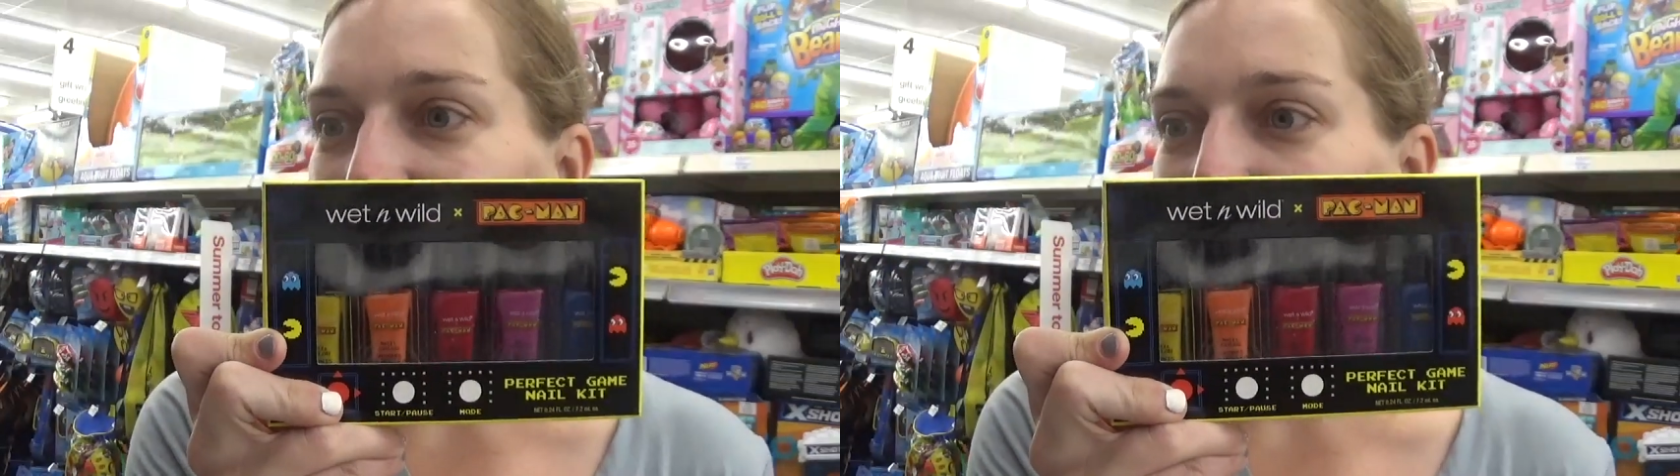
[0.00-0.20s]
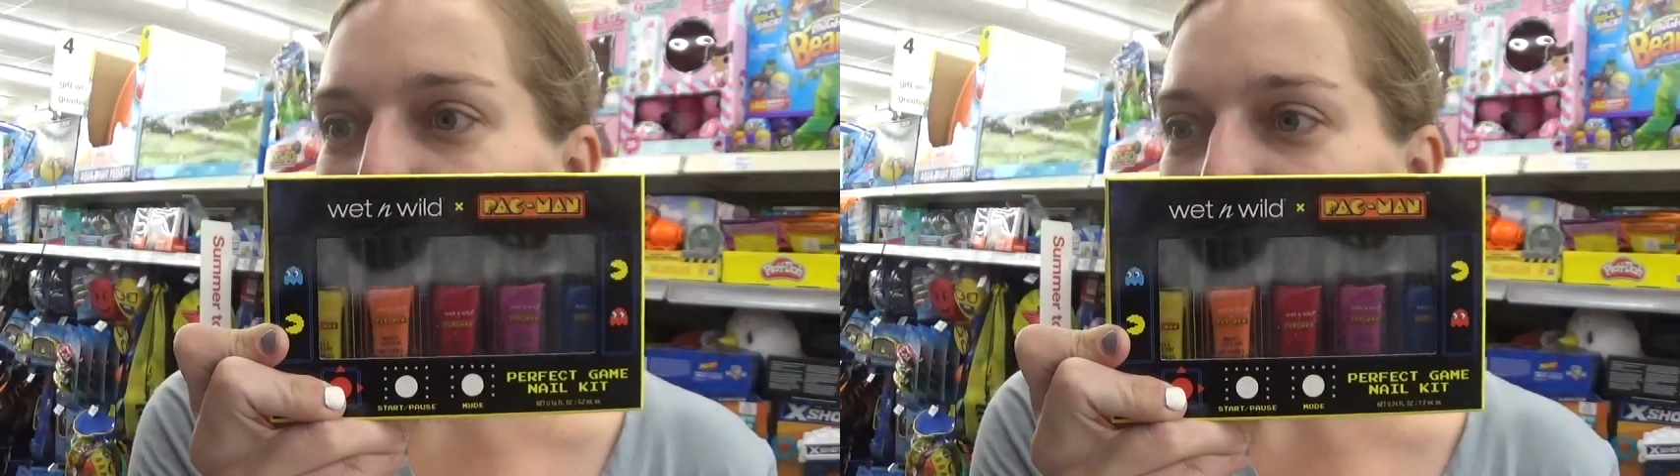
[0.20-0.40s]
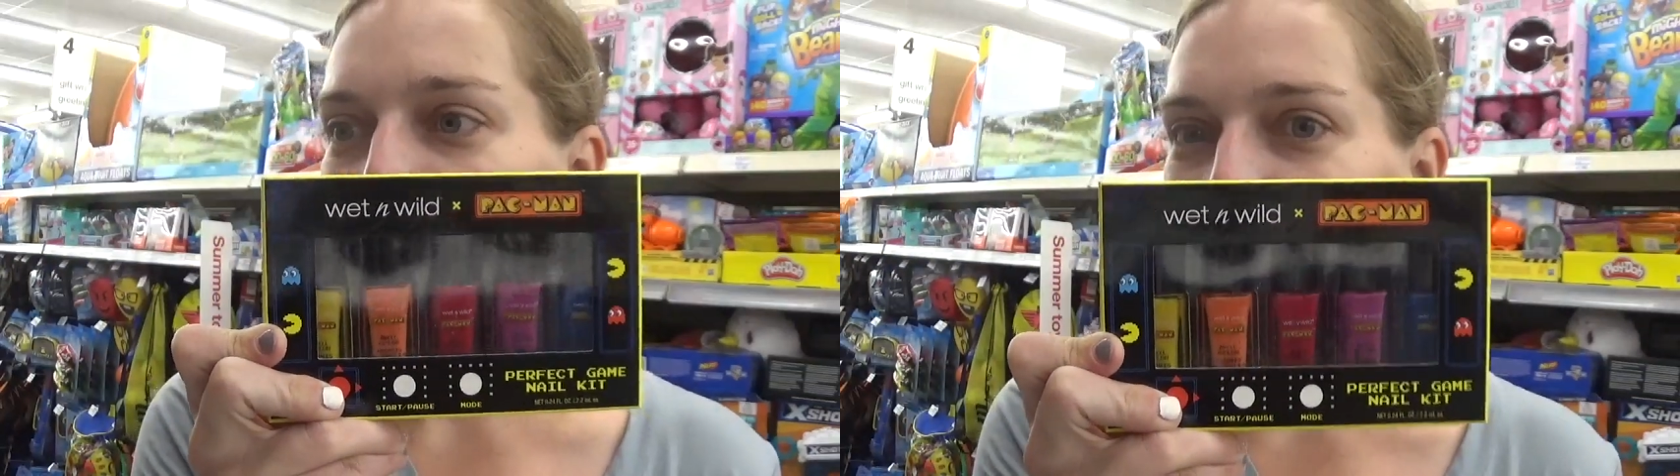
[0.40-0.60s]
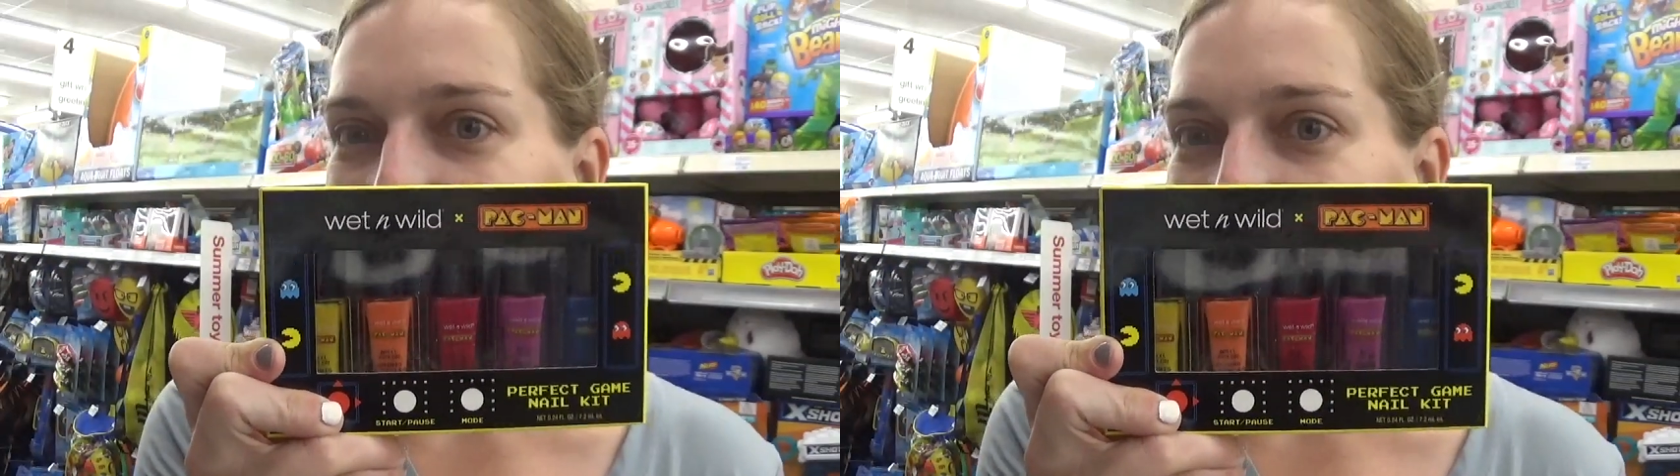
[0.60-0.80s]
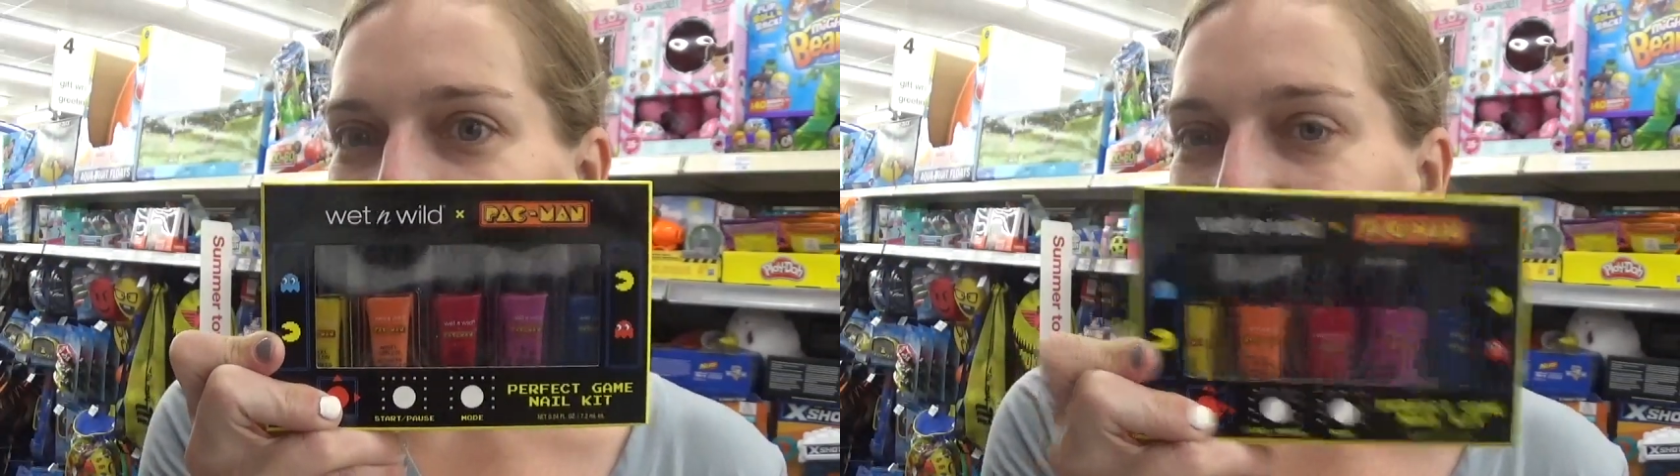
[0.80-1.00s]
these are priced for
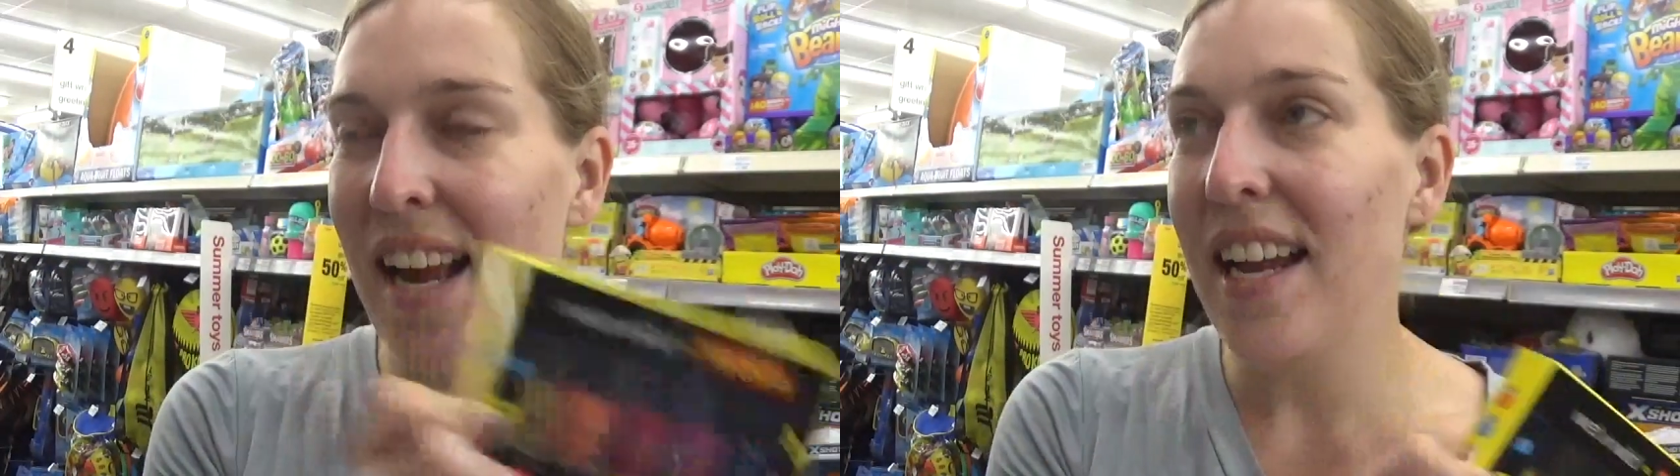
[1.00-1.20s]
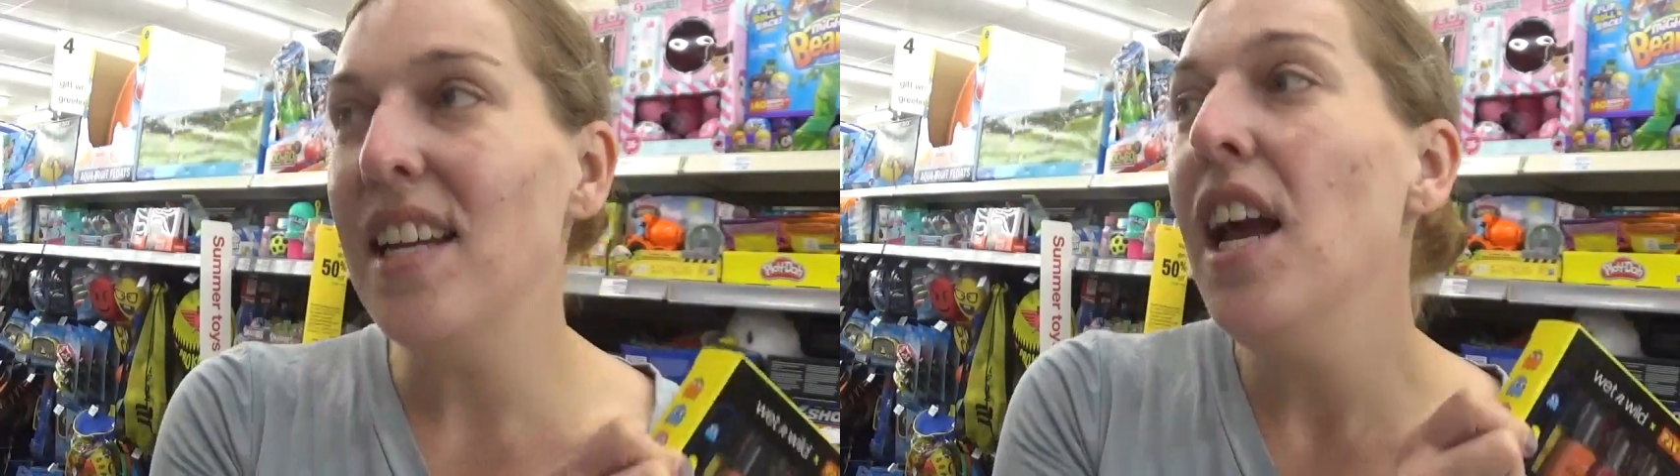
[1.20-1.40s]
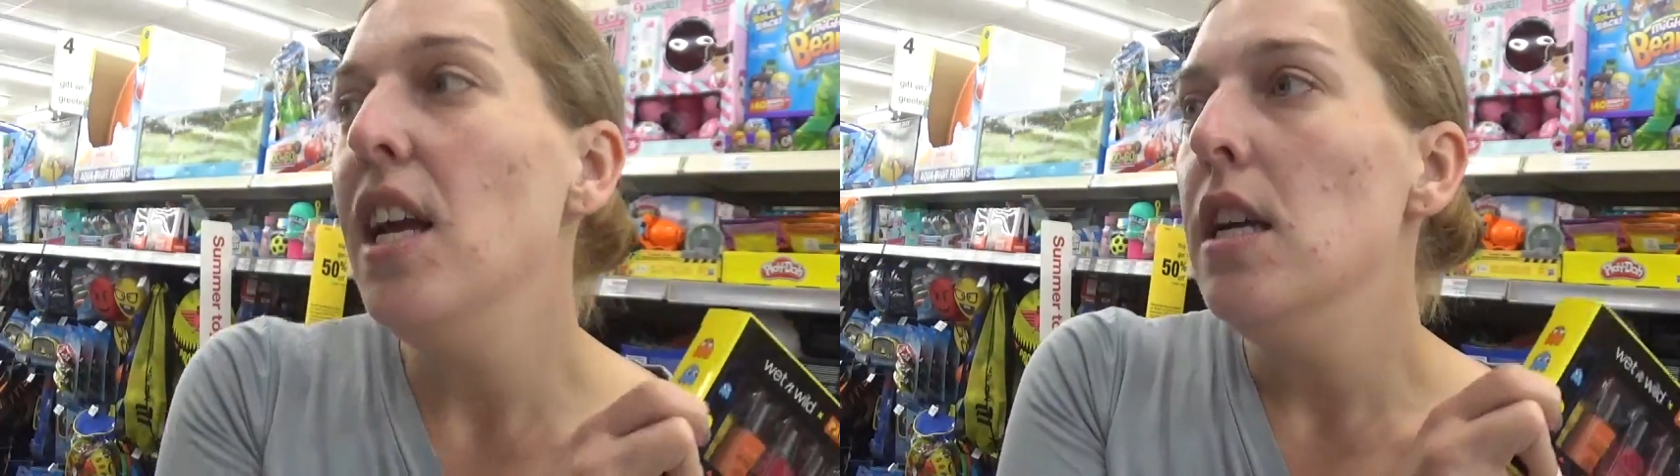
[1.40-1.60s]
$9.99.